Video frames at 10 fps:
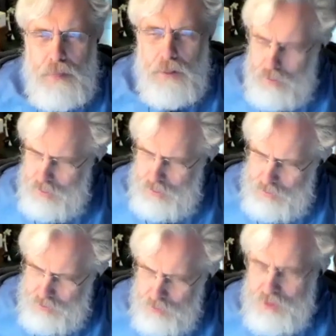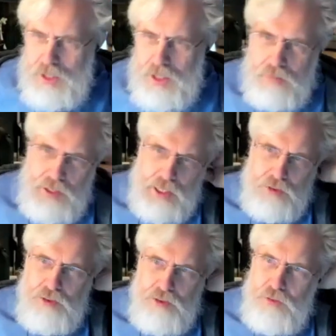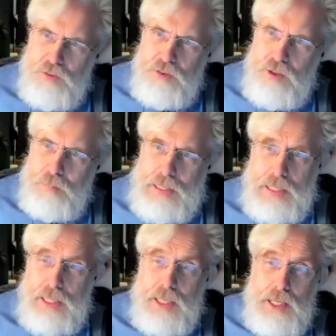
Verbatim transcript: uh, so we're taking advantage of self-assembly.